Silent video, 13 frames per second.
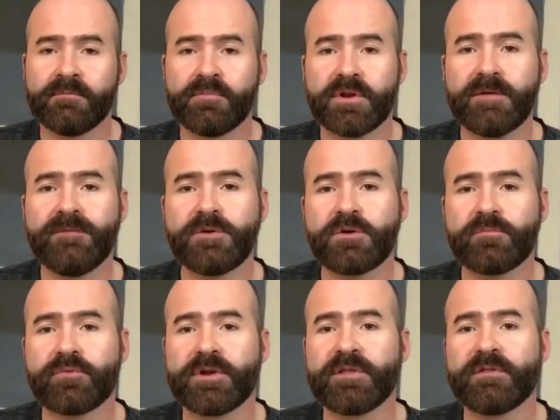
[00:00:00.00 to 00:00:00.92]
But if you
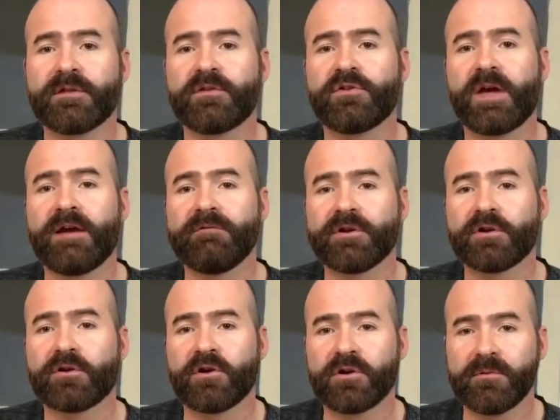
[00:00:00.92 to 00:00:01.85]
could bring this sharing
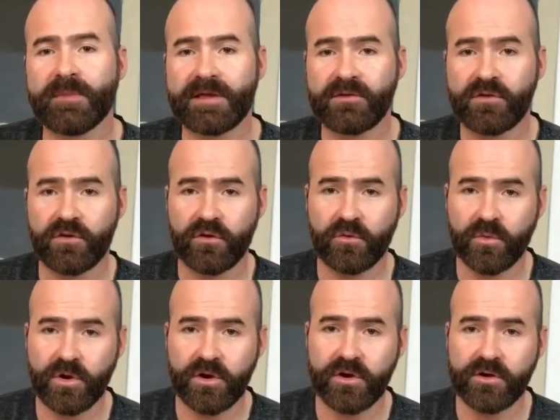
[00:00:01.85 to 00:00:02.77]
economy into your
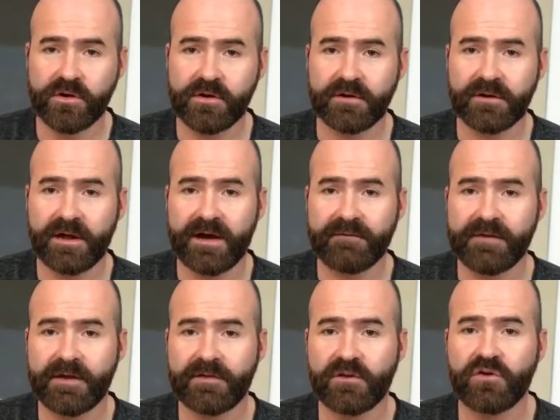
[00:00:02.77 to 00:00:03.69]
work and have
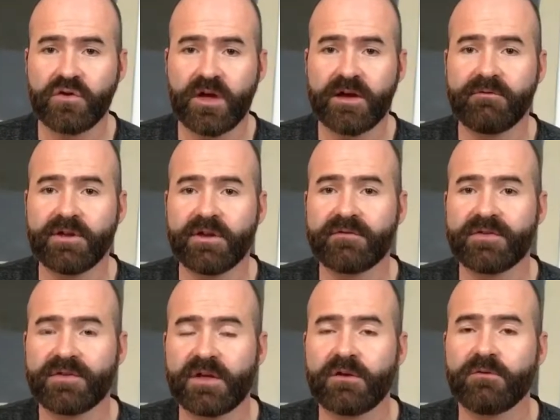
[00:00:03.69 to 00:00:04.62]
it as a sharing of
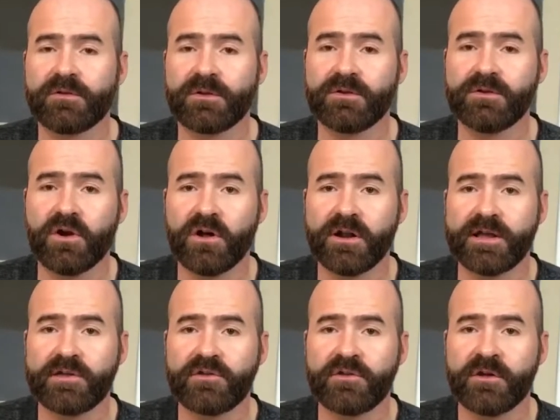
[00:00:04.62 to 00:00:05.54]
skills and
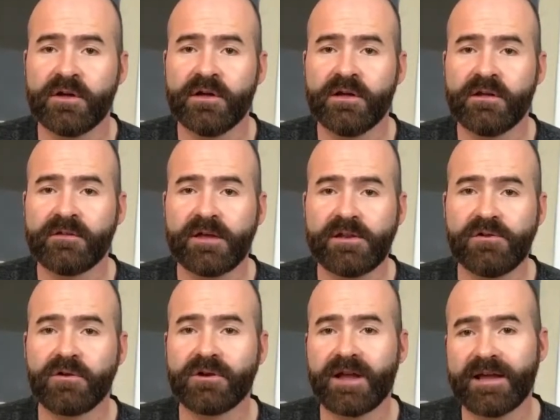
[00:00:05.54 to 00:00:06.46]
knowledge, then
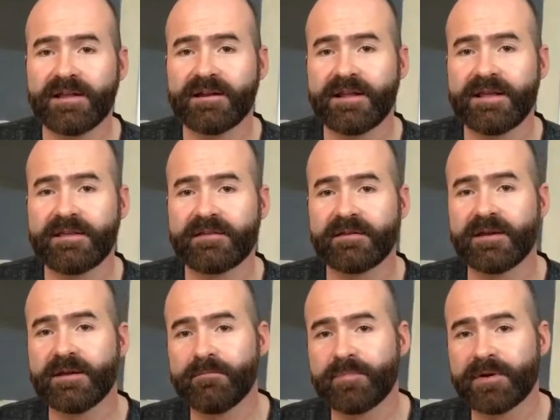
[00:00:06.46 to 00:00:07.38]
you're likely to
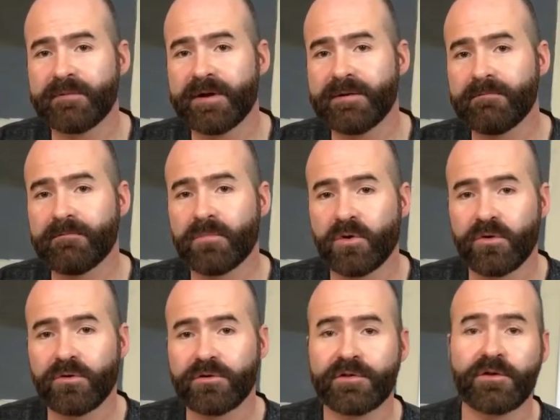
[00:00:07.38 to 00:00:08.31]
implement
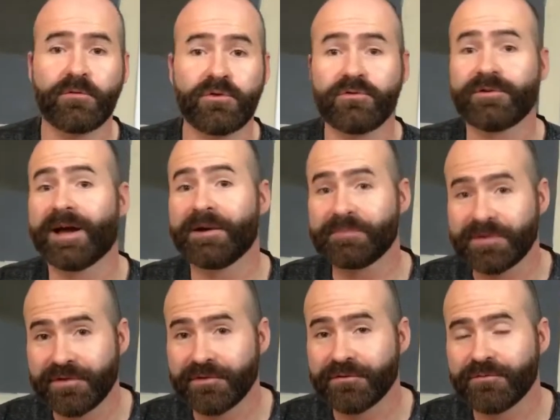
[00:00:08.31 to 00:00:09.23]
more social
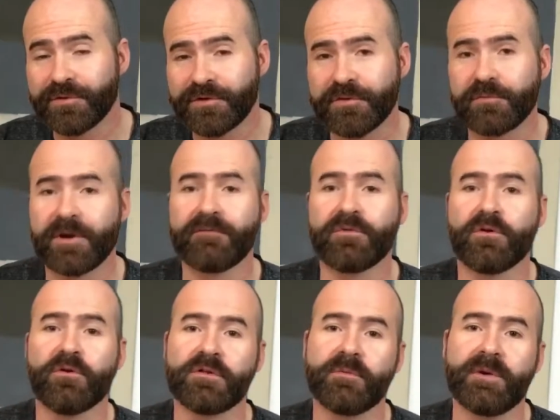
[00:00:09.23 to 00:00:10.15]
capital, which is what I've
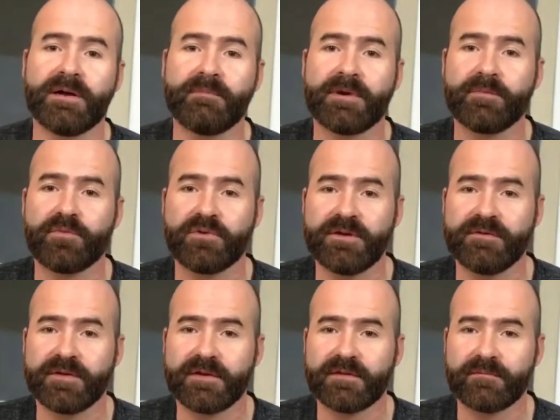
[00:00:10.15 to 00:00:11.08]
talked about in my
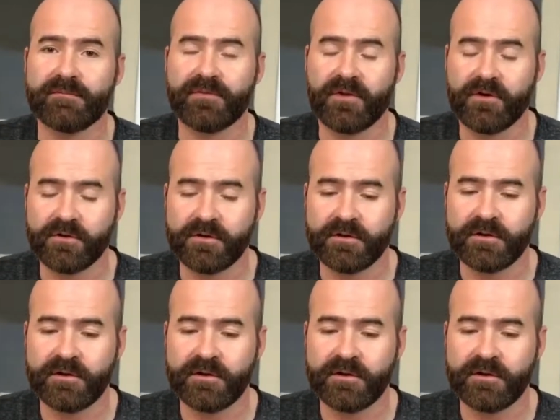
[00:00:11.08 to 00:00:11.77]
previous blog.